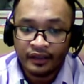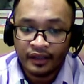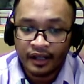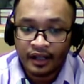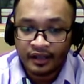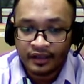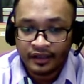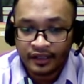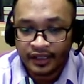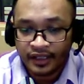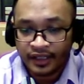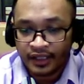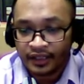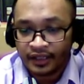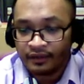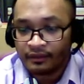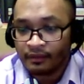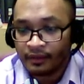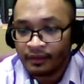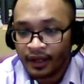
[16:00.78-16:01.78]

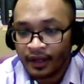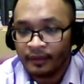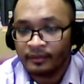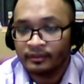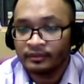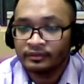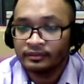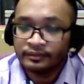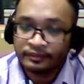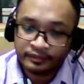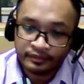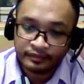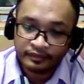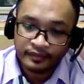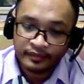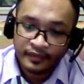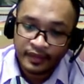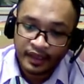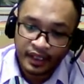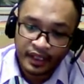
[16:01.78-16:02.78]
RDRAM.
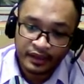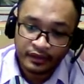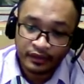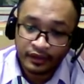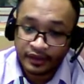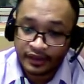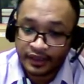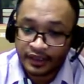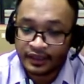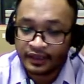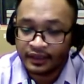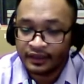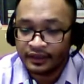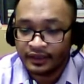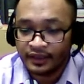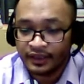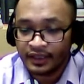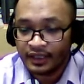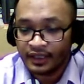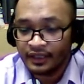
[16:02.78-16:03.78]
Okay, so this is
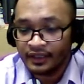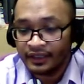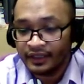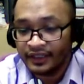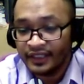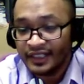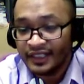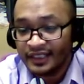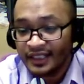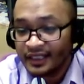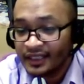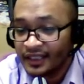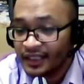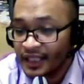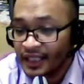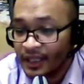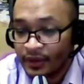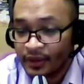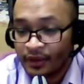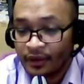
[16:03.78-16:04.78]
the thing that
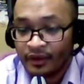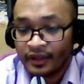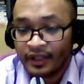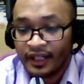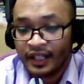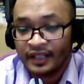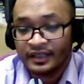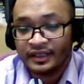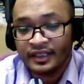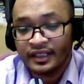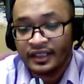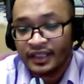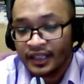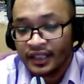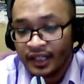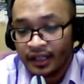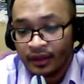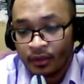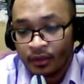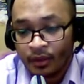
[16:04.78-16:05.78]
we call it as a
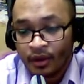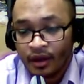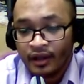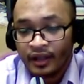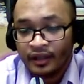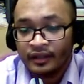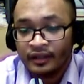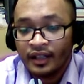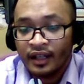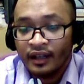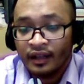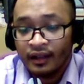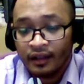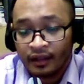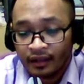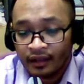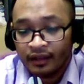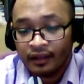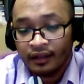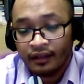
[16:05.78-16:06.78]
DDR1,
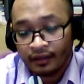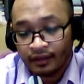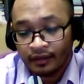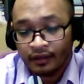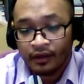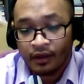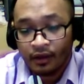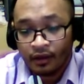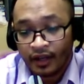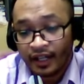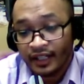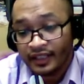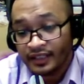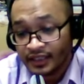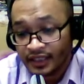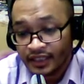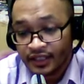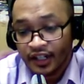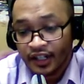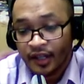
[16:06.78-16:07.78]
or
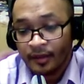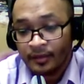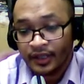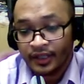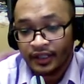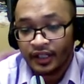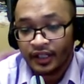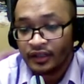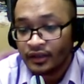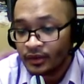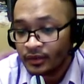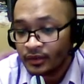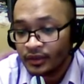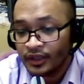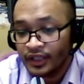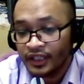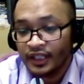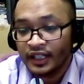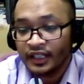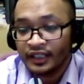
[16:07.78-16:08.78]
SDRAM, DDR2,
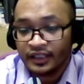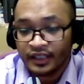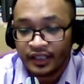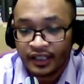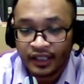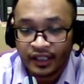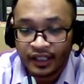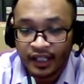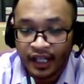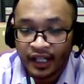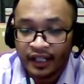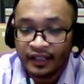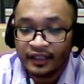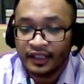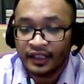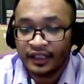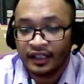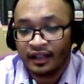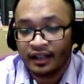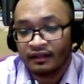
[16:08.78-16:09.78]
DDR3, and
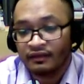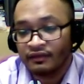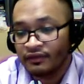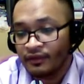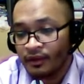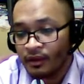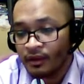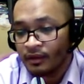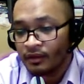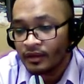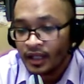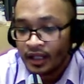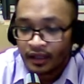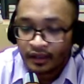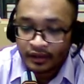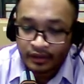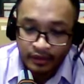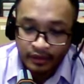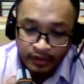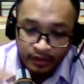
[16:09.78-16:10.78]
DDR4.
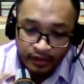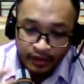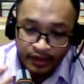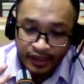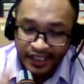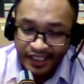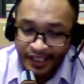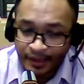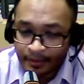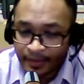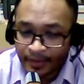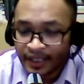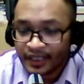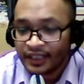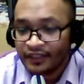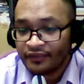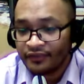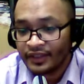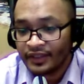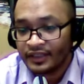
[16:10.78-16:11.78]
So the main
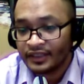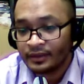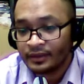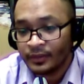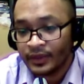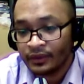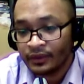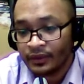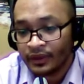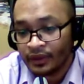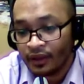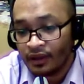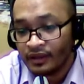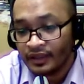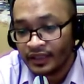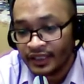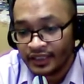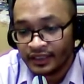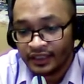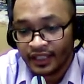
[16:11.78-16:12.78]
differences between all
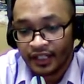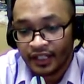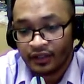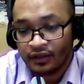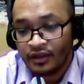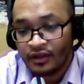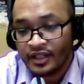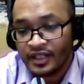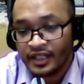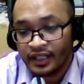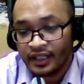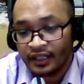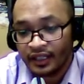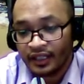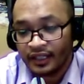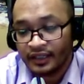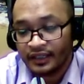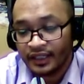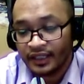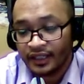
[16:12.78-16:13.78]
these technology
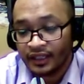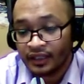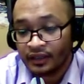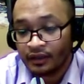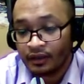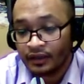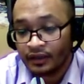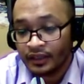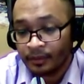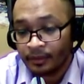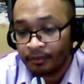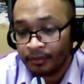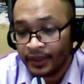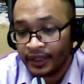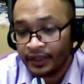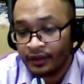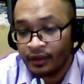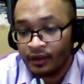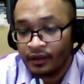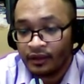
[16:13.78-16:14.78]
is in terms of
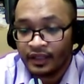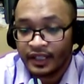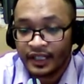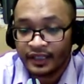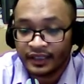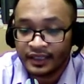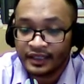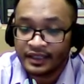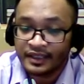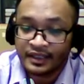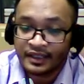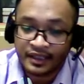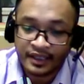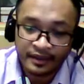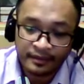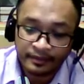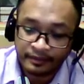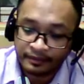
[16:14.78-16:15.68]
speed or latency.